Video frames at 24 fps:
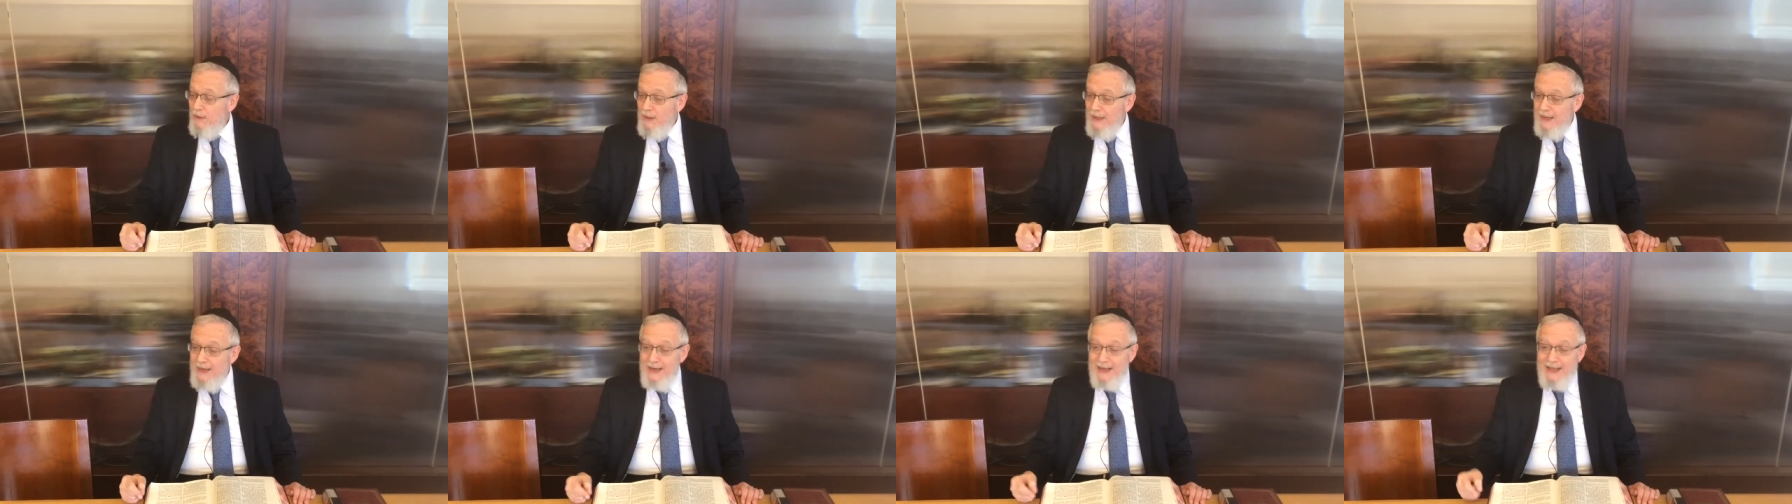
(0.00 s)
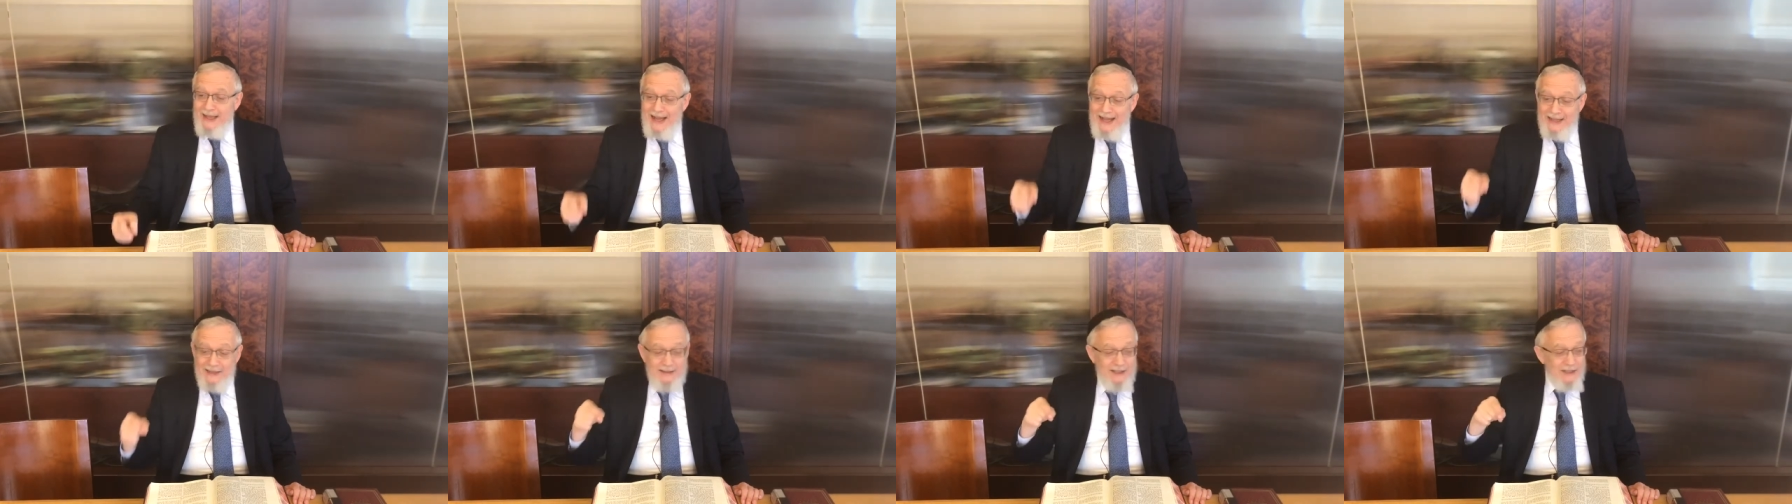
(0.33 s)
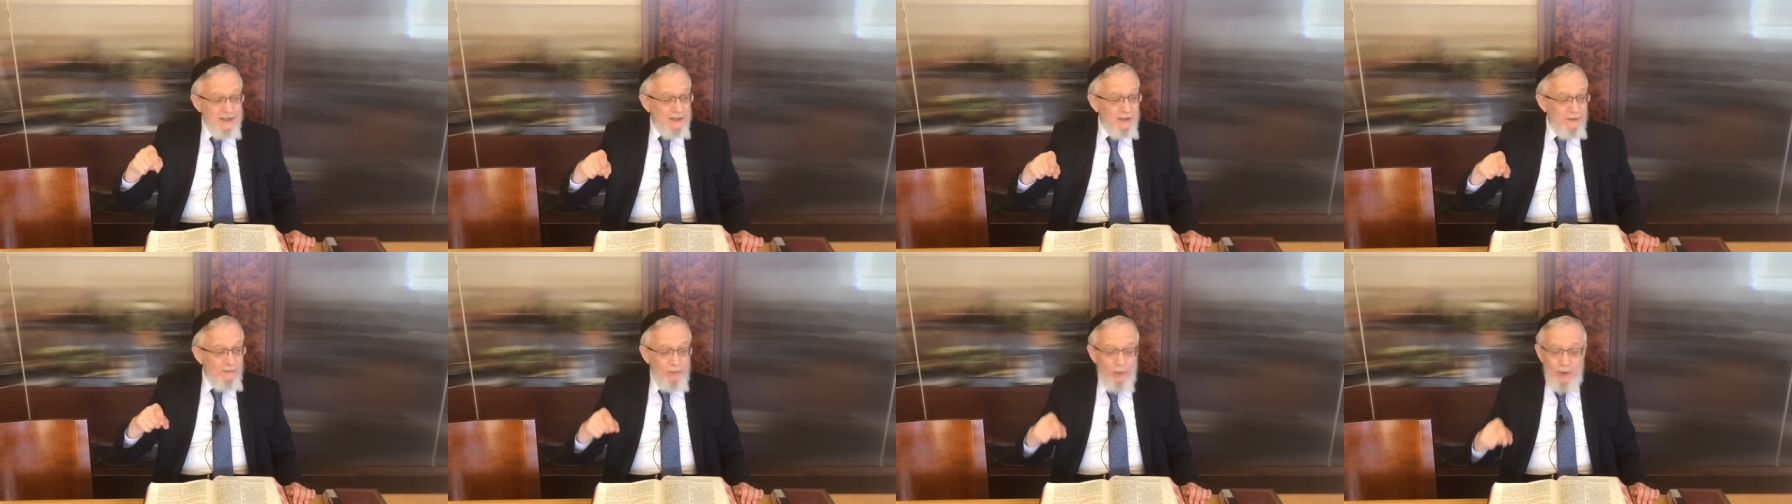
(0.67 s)
in a
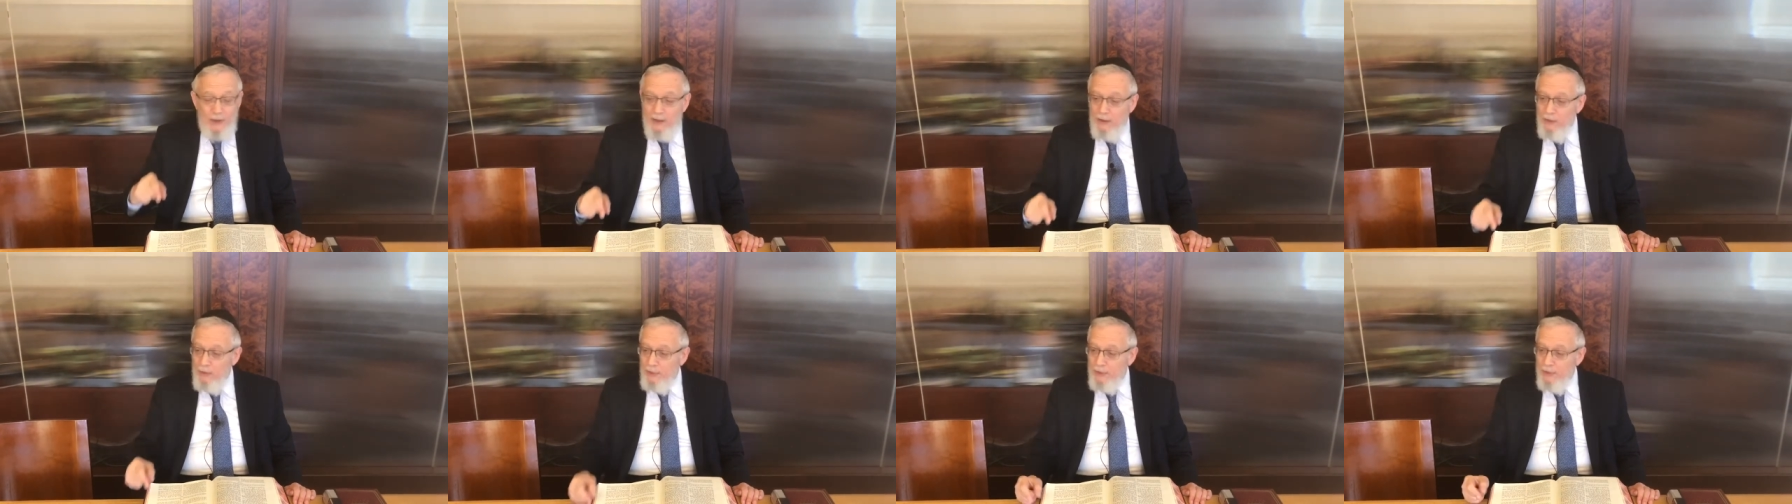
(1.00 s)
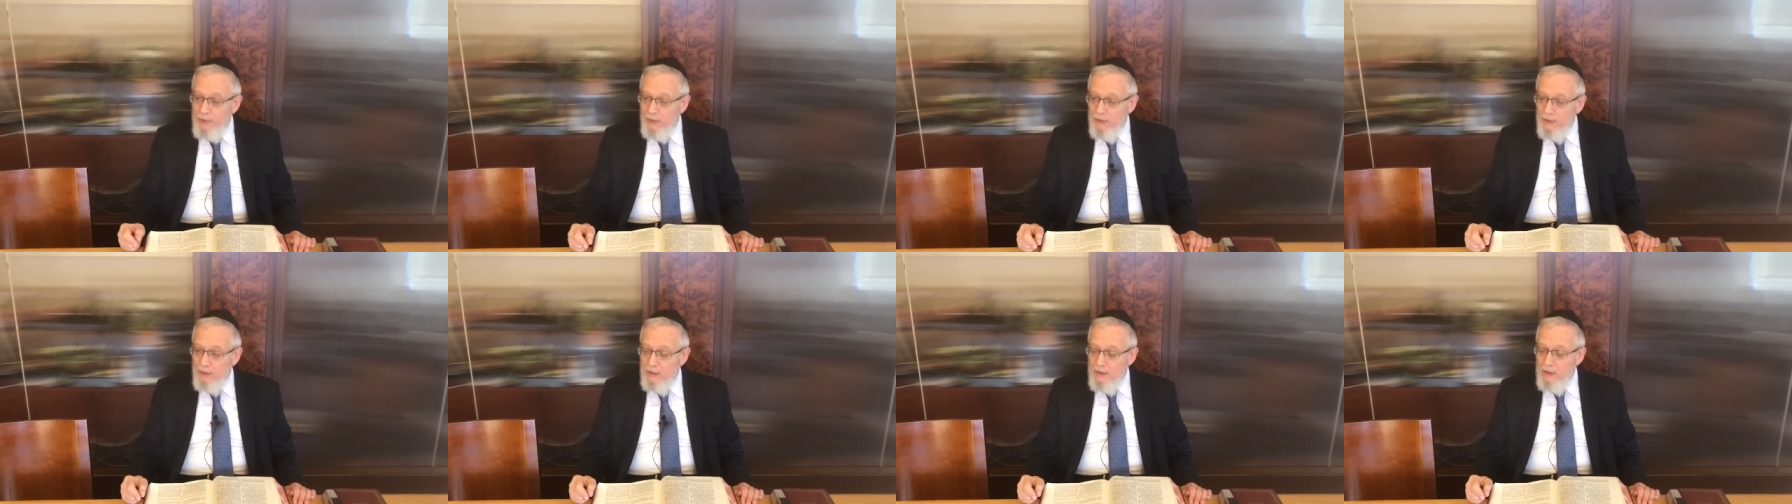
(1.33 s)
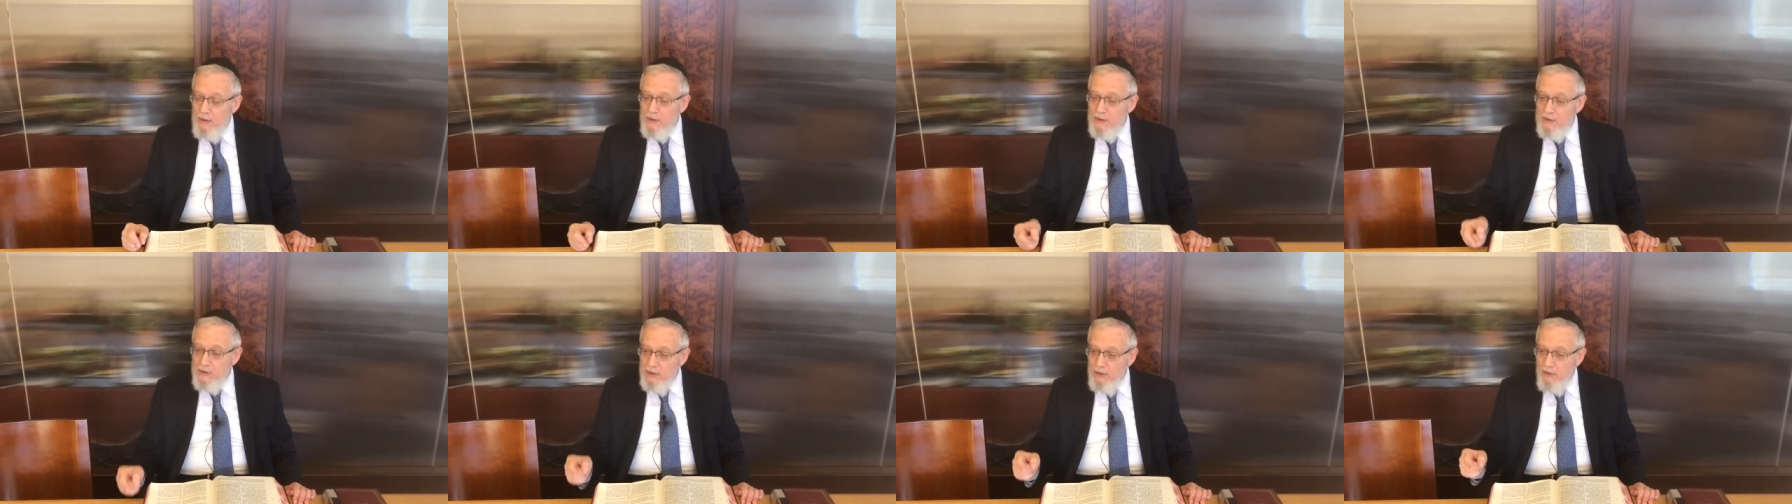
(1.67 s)
context of wealth,
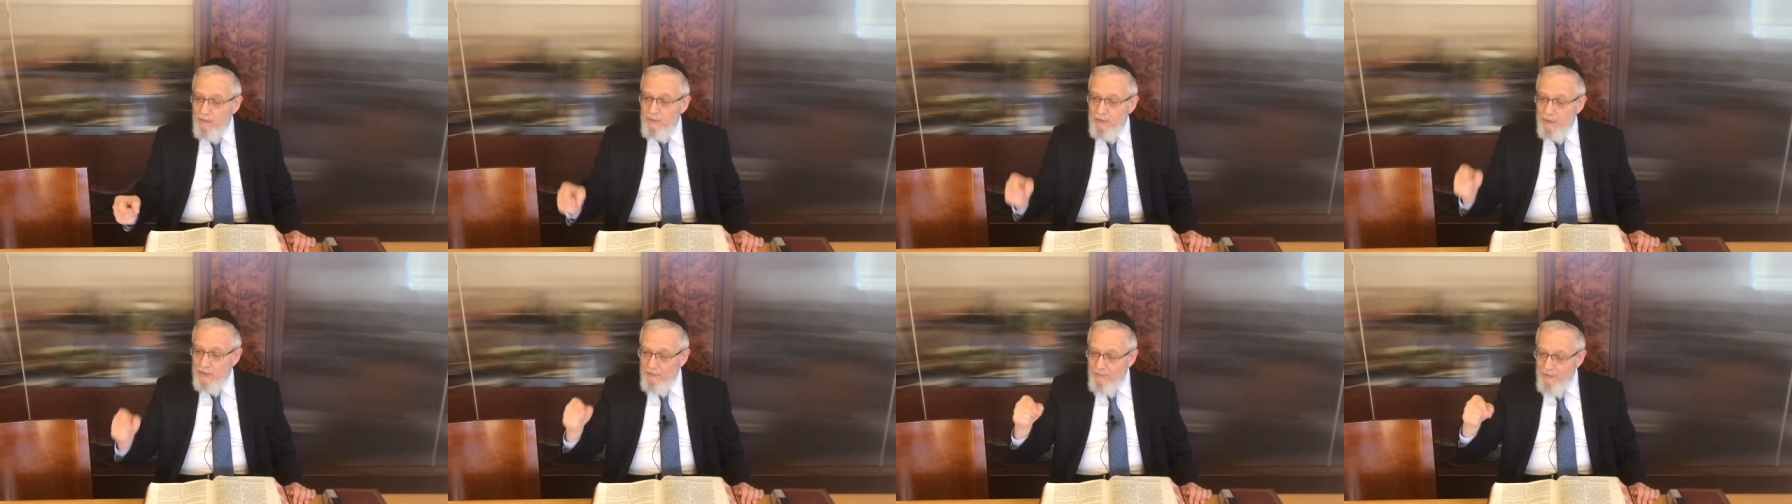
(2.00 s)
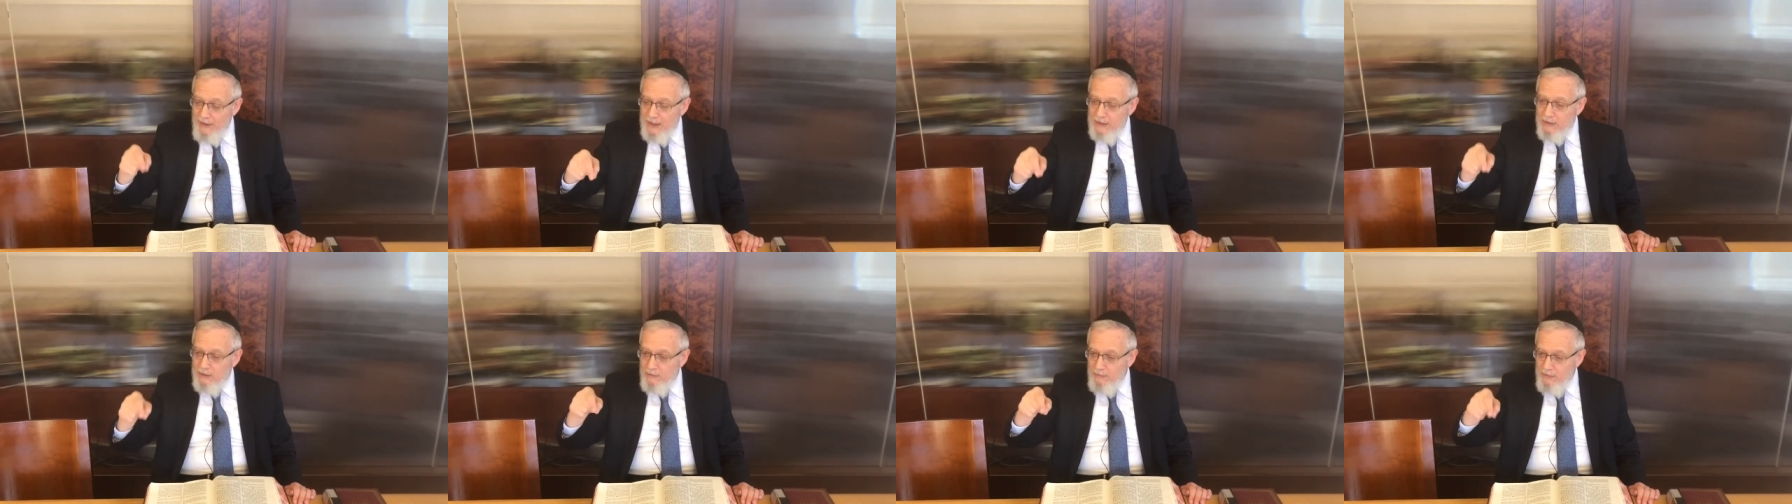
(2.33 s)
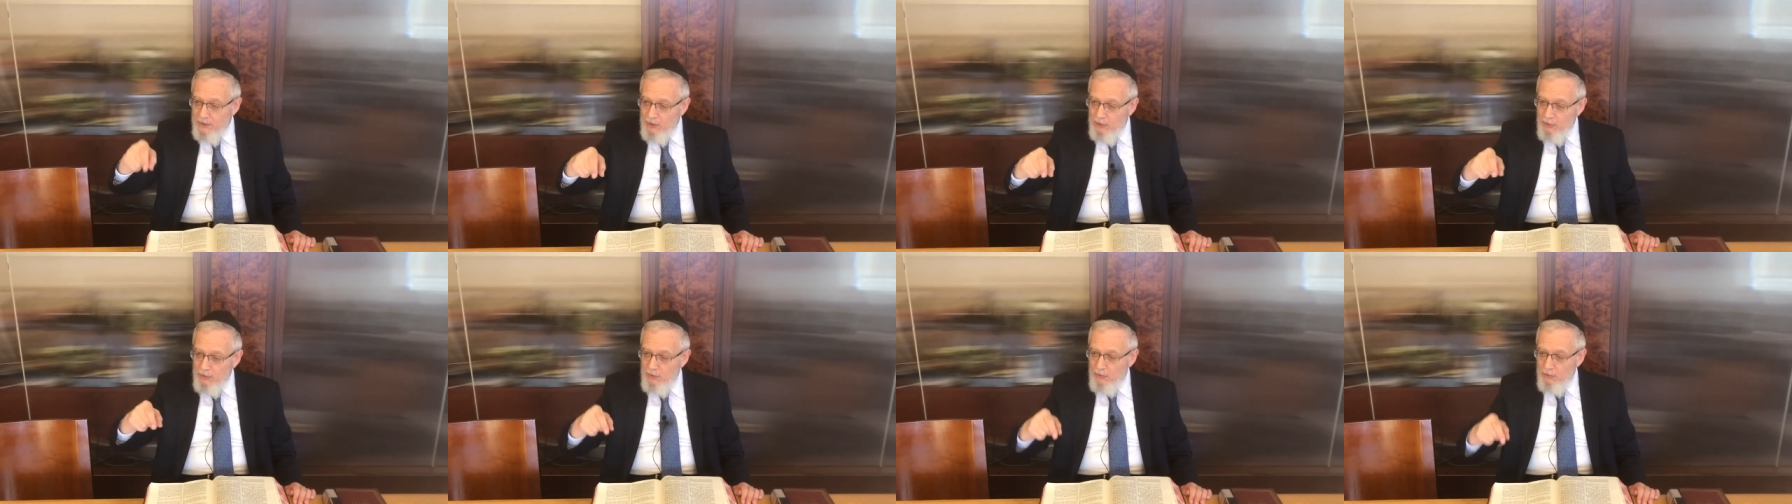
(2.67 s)
sofa levatla
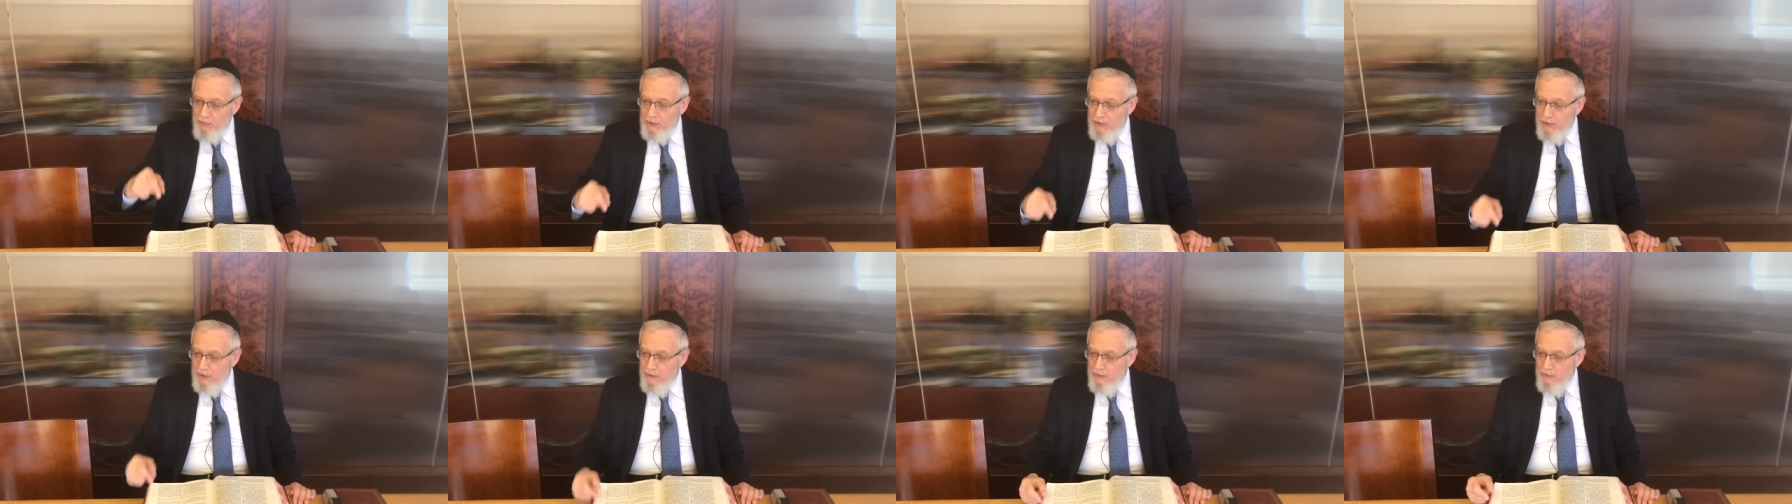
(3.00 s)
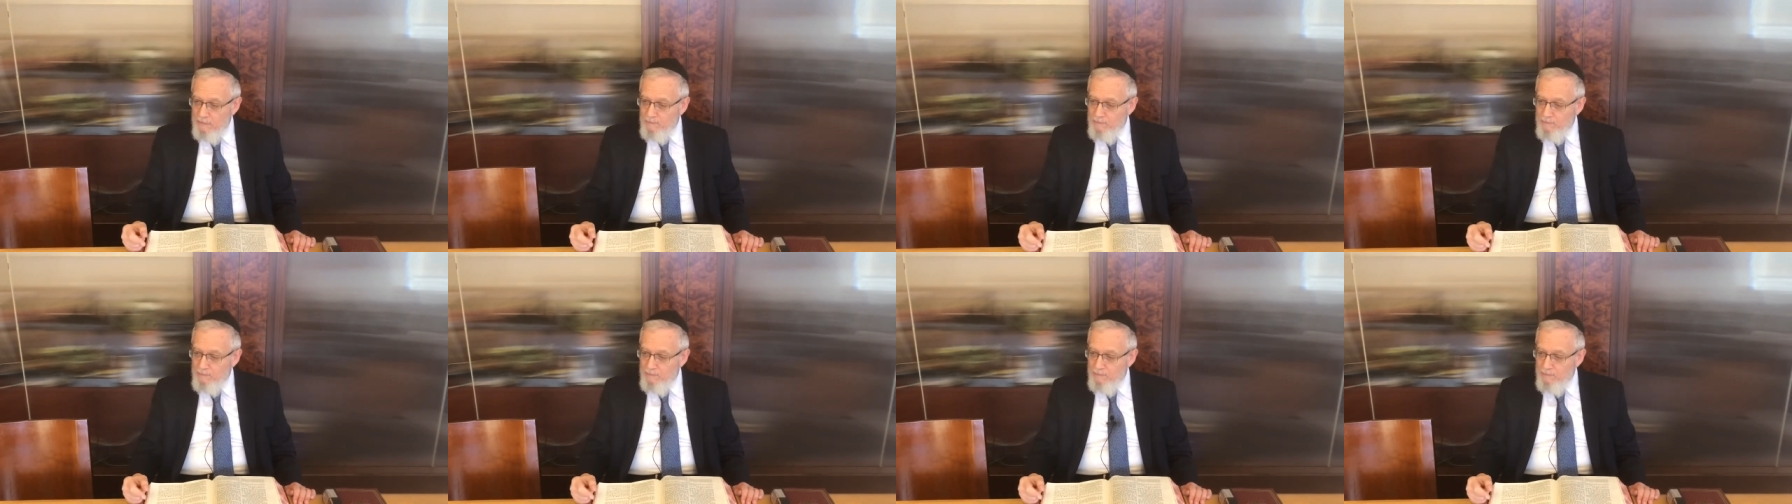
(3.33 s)
b'toch oni.